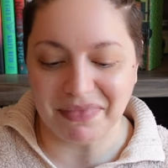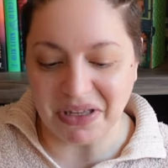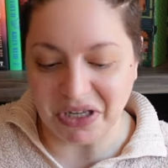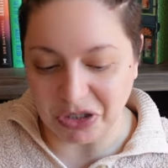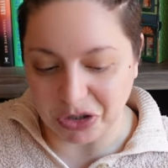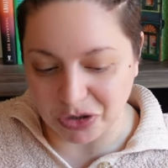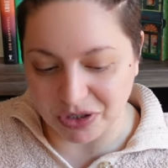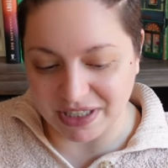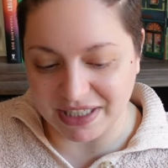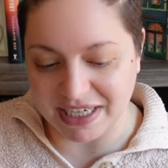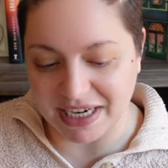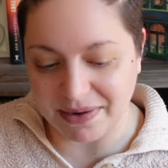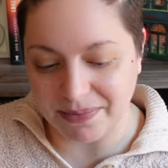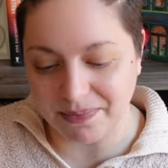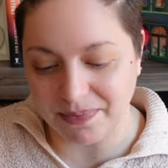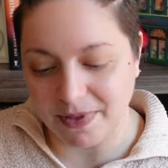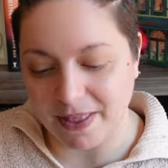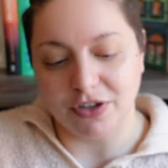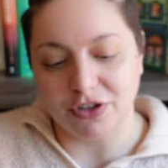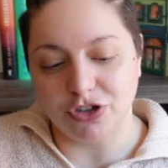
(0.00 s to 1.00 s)
Interesting
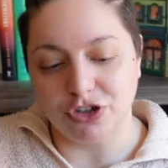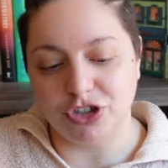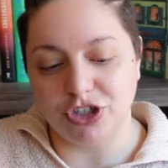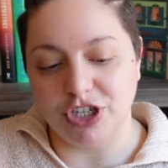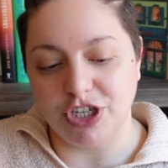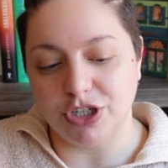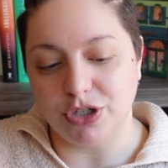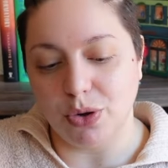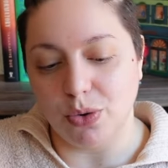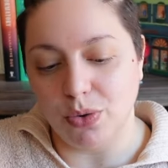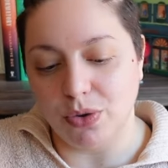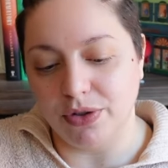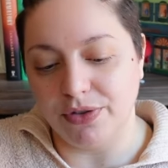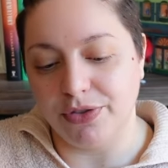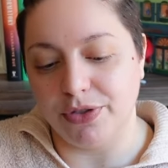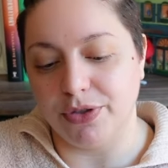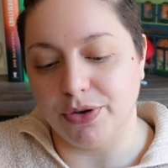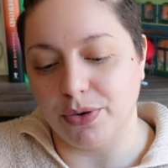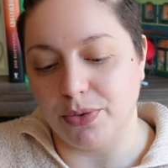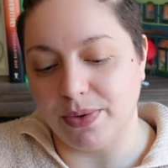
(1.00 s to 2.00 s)
she
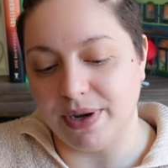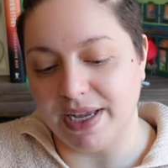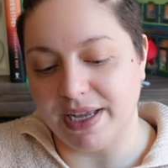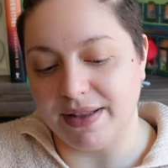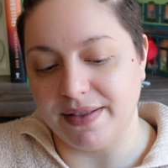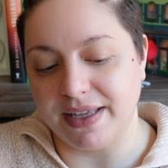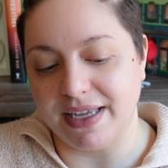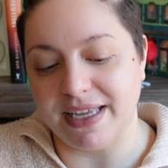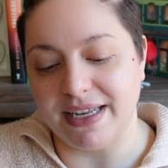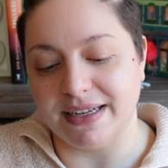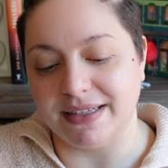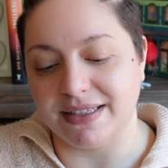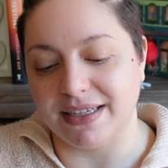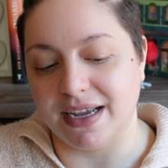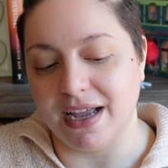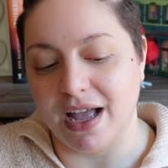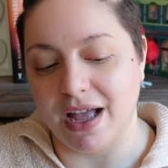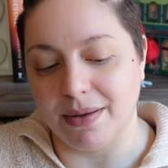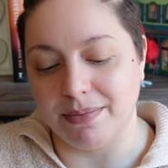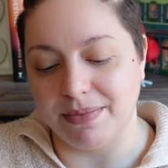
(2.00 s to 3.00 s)
told the queen that he doesn't
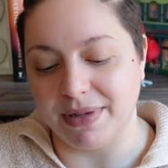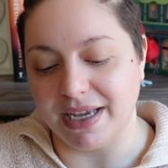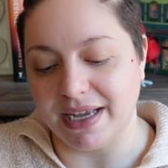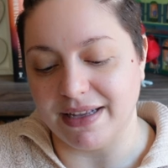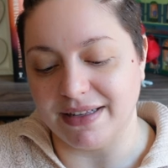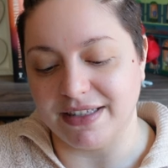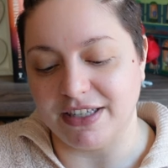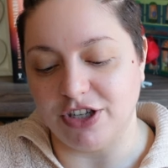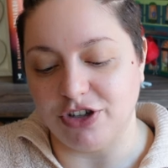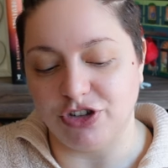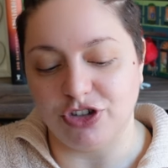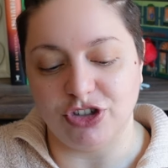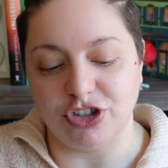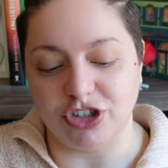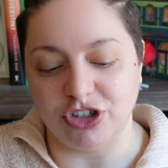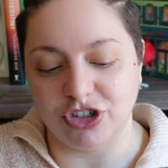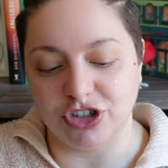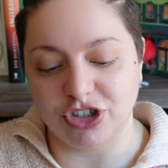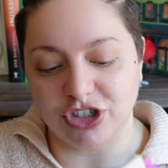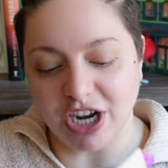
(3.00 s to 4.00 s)
come because he's
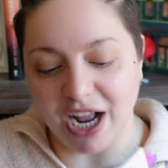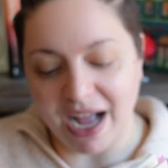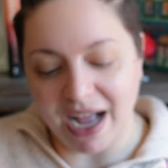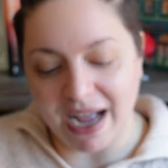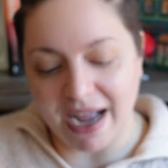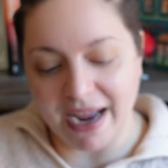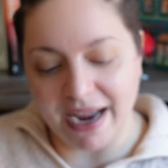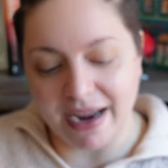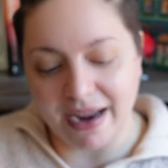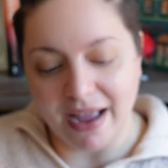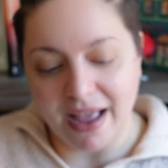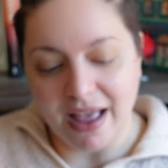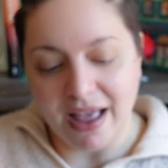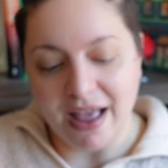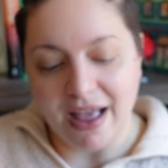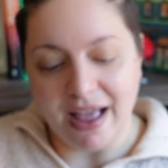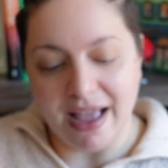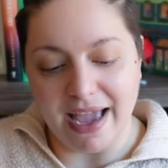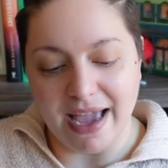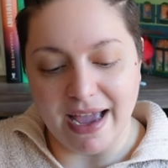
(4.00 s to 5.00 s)
just shy
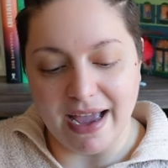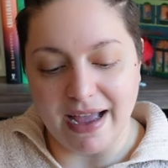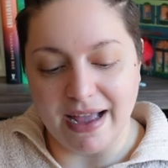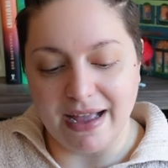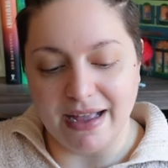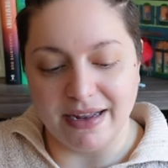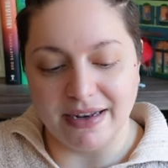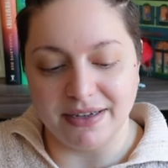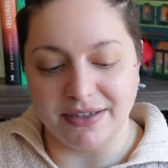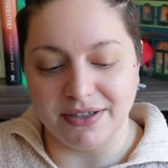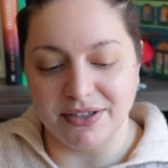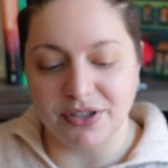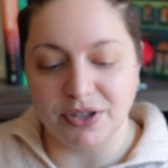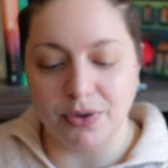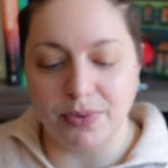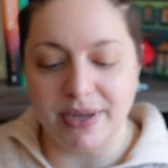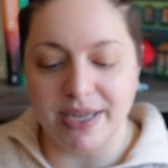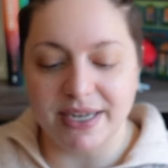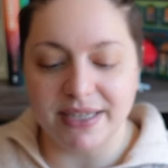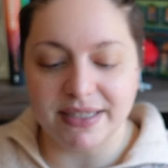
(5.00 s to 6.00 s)
and the
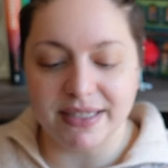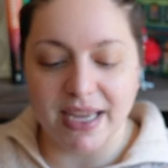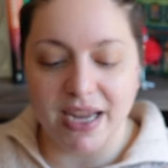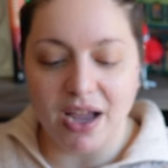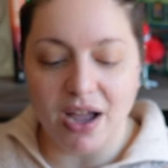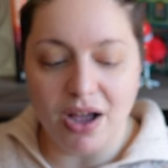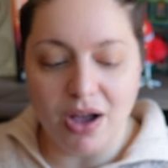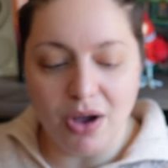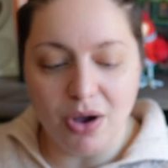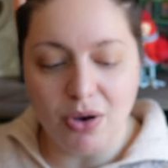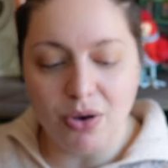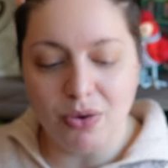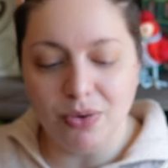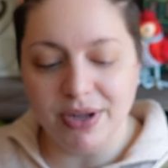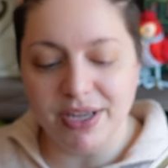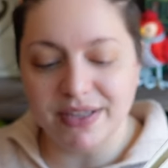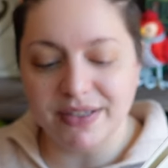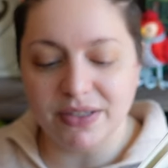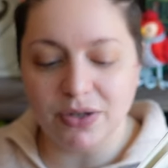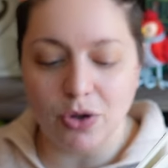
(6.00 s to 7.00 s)
queen is like oh
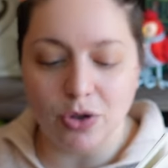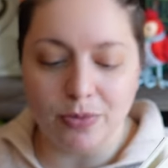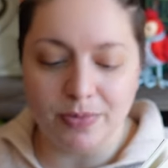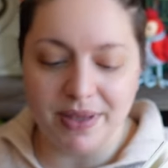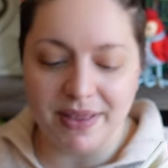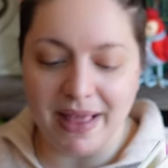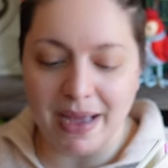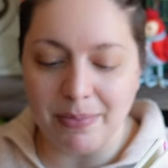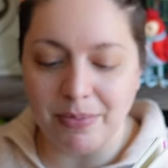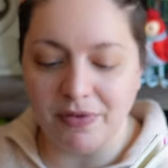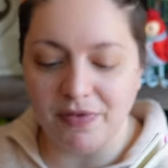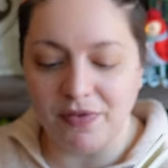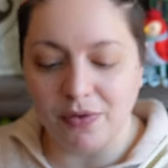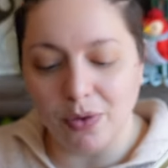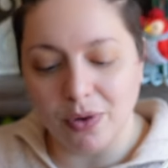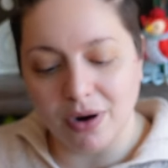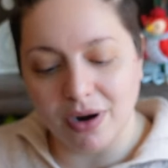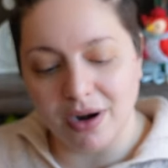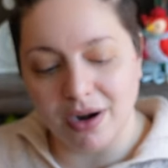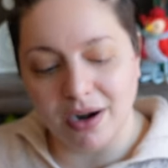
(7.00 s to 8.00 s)
he's told me that
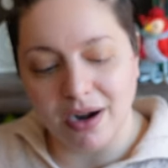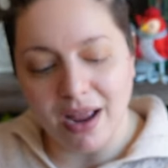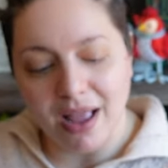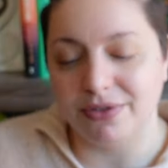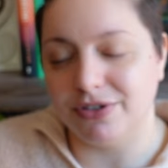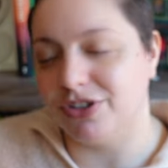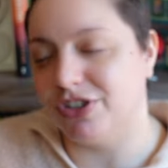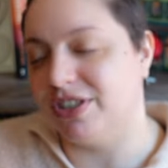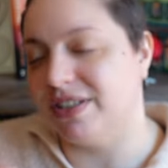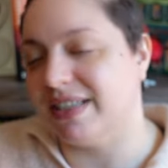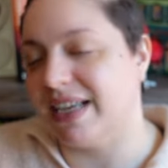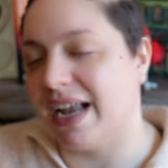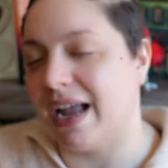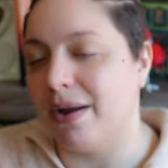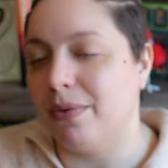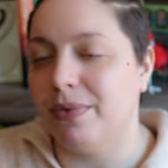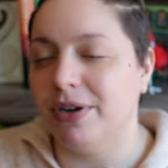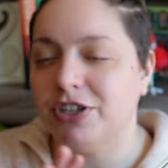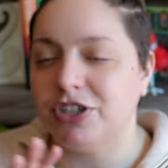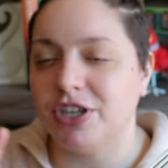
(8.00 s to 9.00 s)
before she's like i
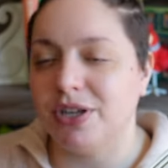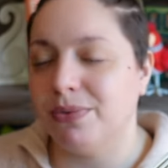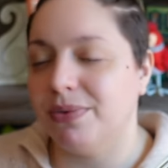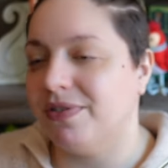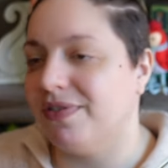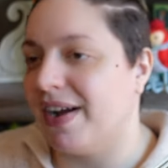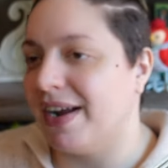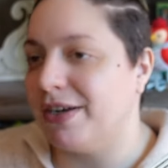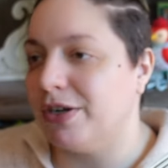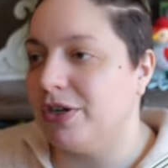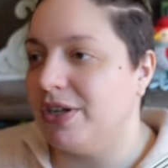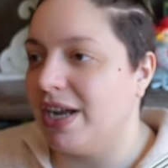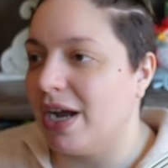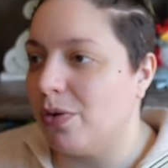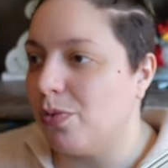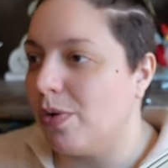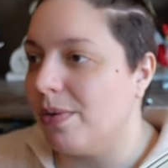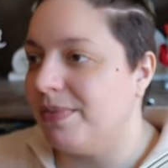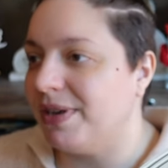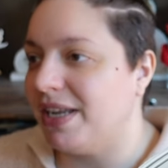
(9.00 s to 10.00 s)
wish he would find a
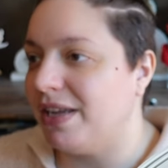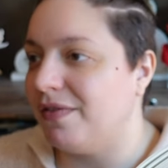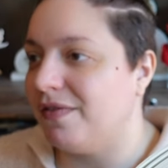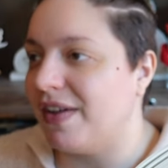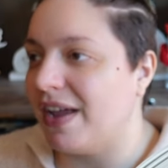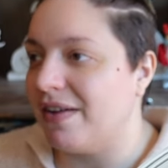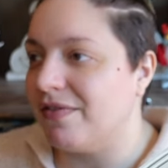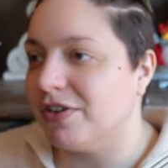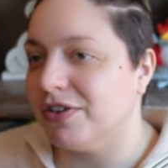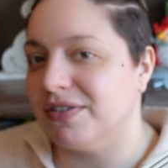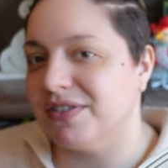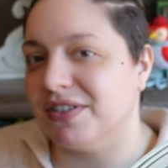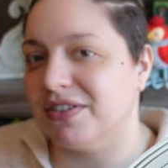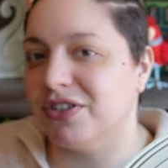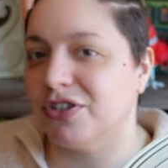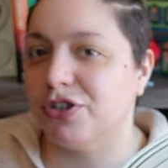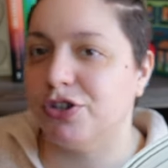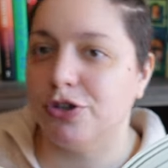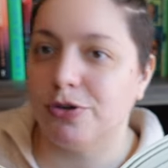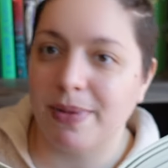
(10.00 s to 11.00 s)
young woman he favors
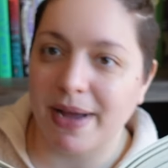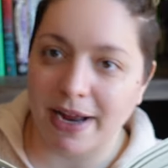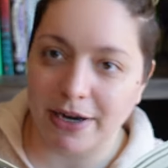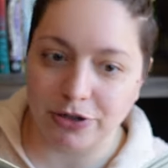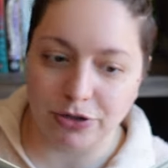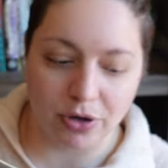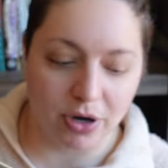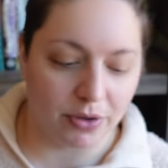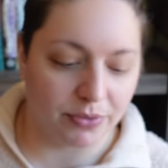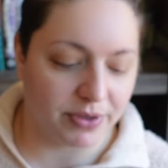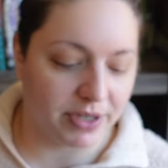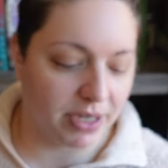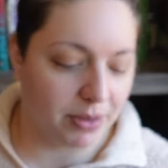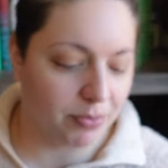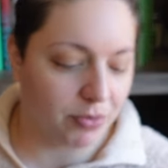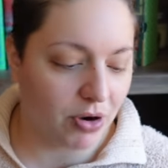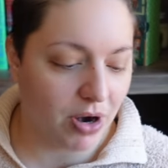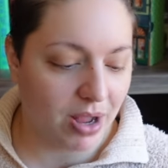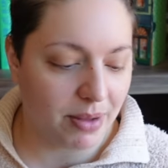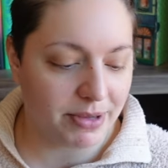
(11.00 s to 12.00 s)
it's too bad you're already
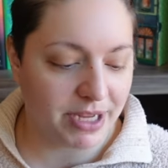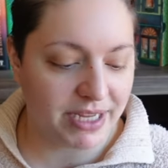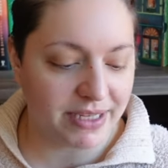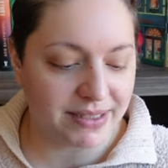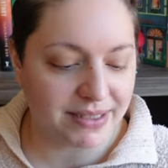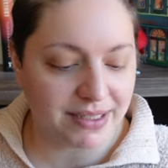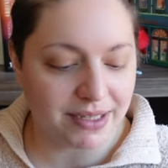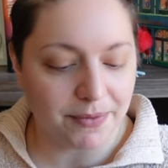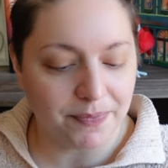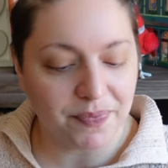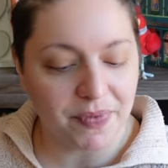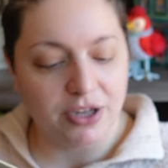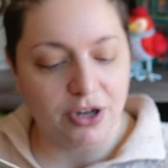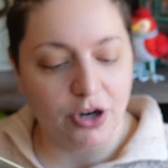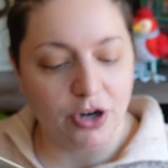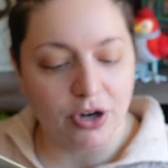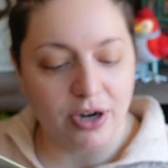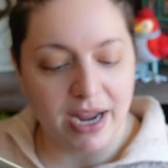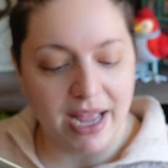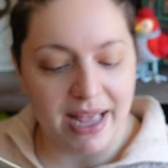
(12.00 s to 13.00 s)
promised
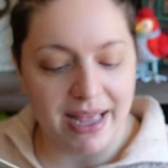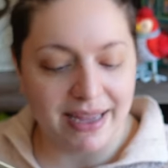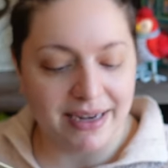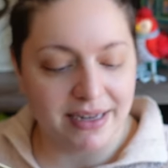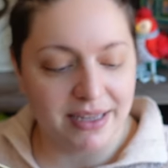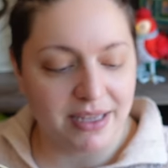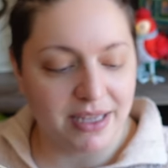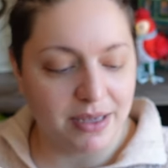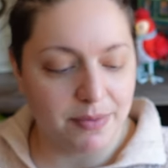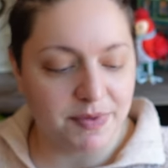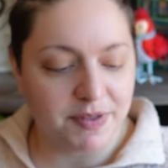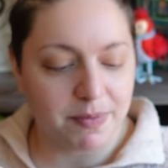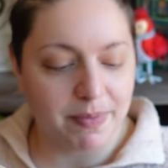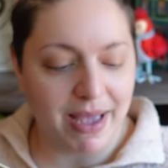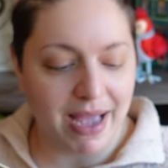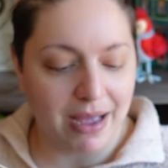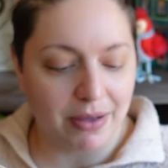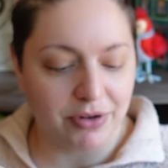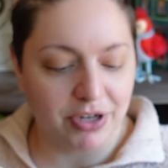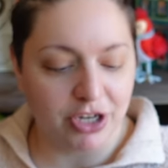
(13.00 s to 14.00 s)
her head keeps
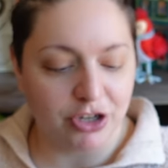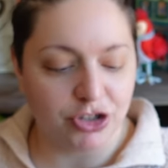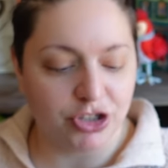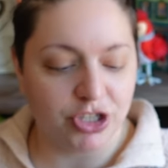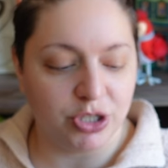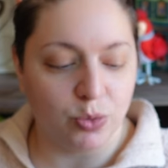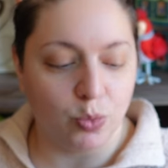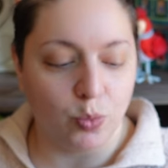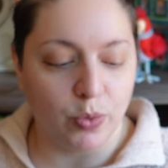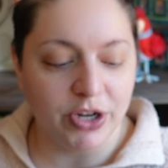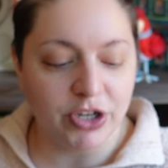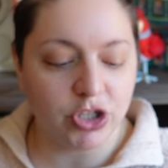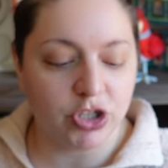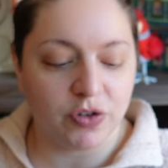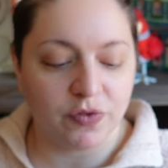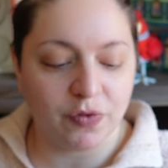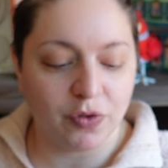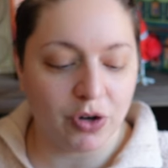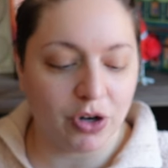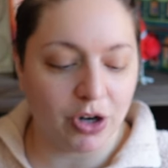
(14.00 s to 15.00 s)
pounding. She wished
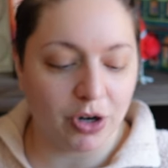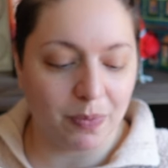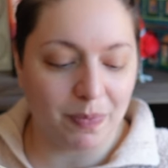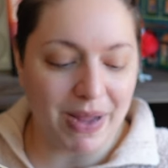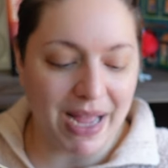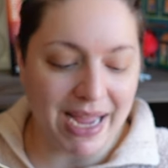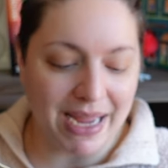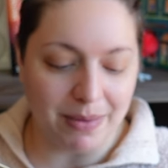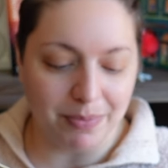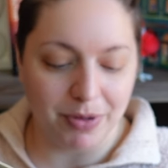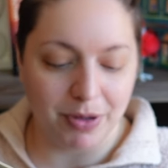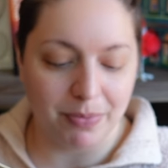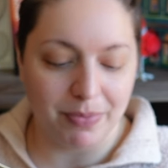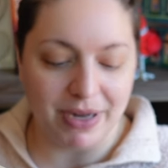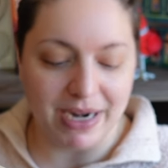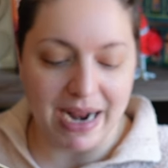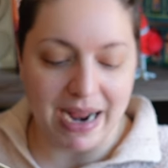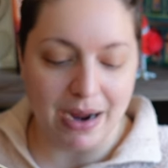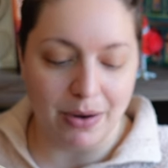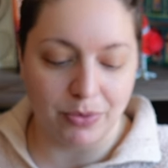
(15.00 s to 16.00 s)
for her pipe,
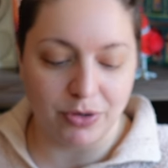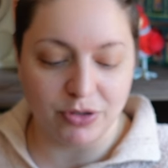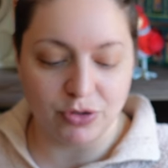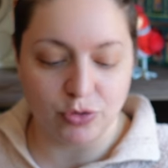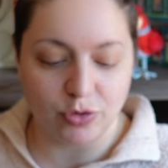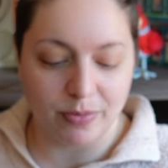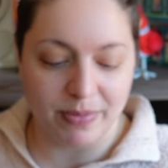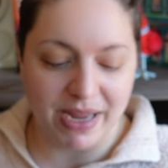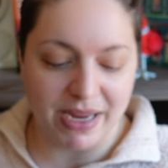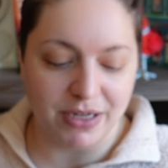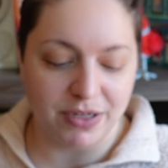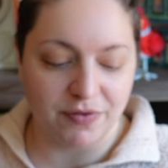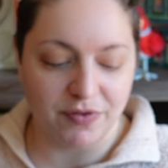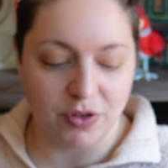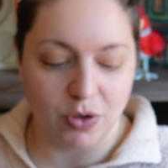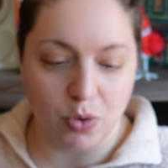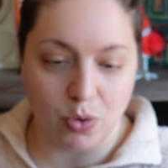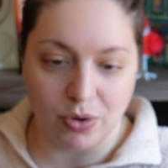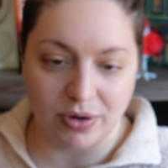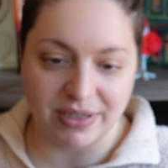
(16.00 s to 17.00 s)
but hours remained of
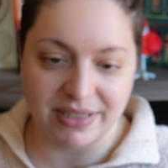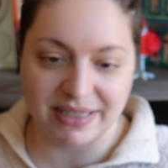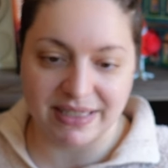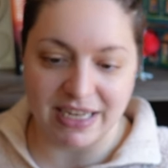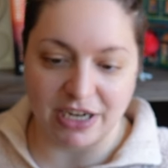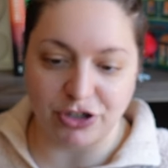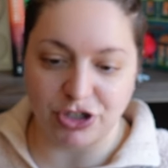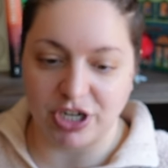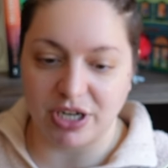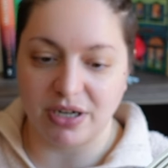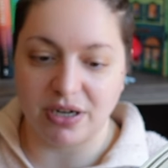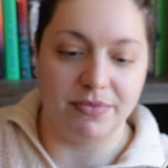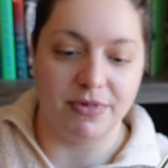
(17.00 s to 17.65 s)
the court session.